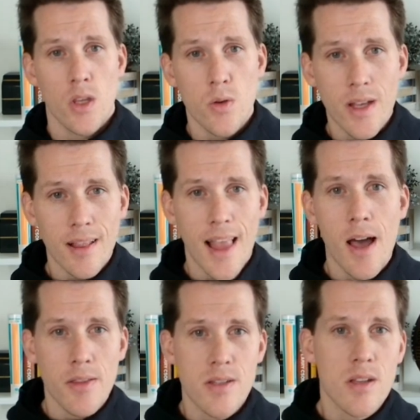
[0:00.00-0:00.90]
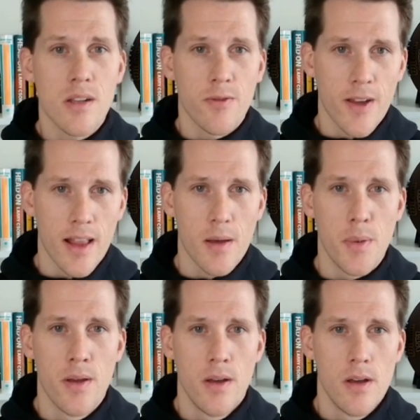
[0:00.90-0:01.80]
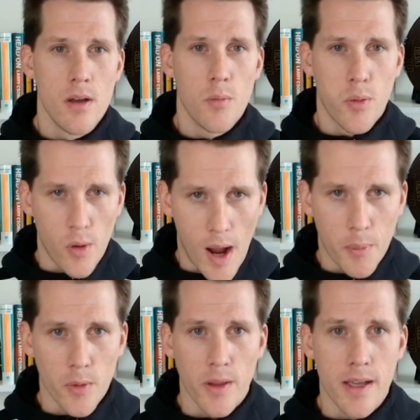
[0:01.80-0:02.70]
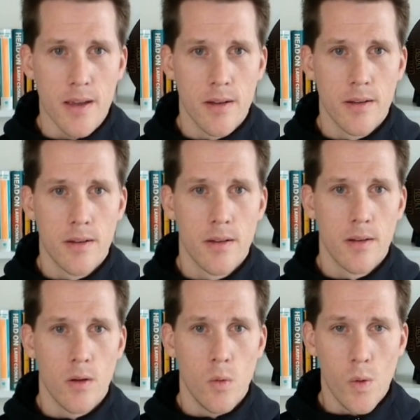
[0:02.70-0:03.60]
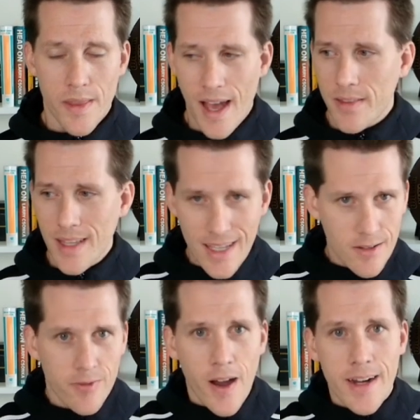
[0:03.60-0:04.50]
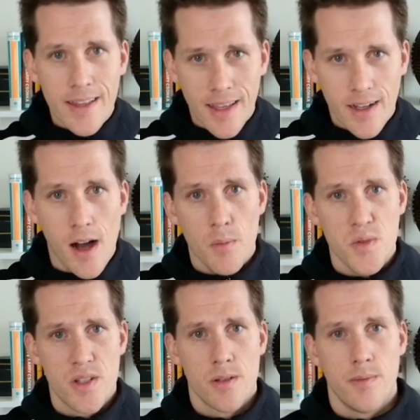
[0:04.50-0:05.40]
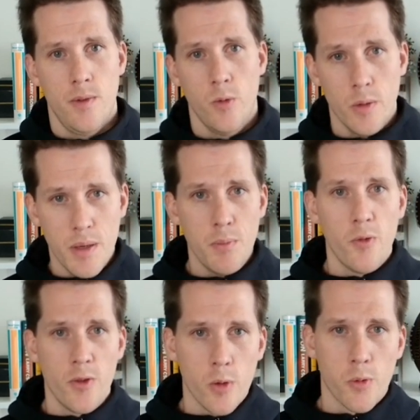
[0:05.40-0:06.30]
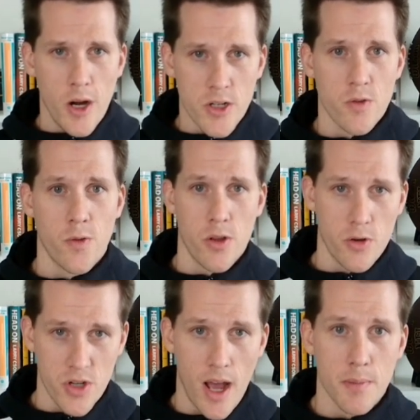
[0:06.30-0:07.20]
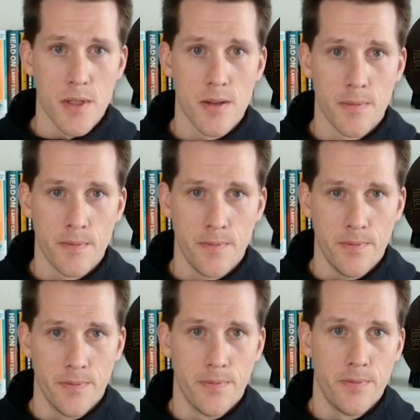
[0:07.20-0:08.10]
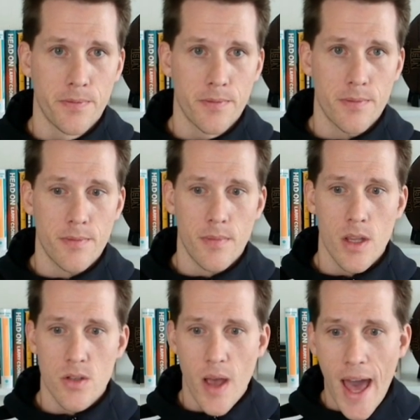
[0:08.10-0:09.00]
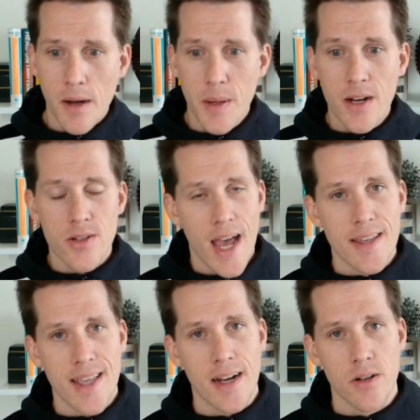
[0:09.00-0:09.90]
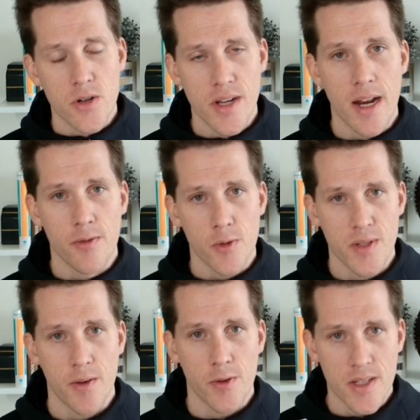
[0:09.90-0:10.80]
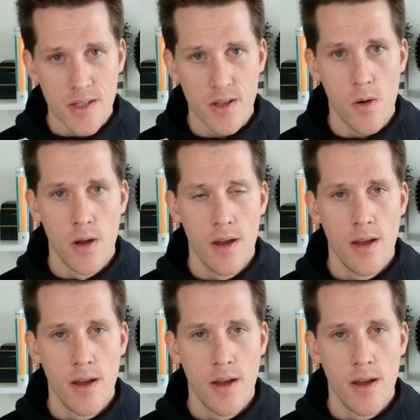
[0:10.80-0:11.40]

you can allow this to develop properly without the infighting that comes when people feel pressure for their jobs. So Adam Peters has that understanding from San Francisco.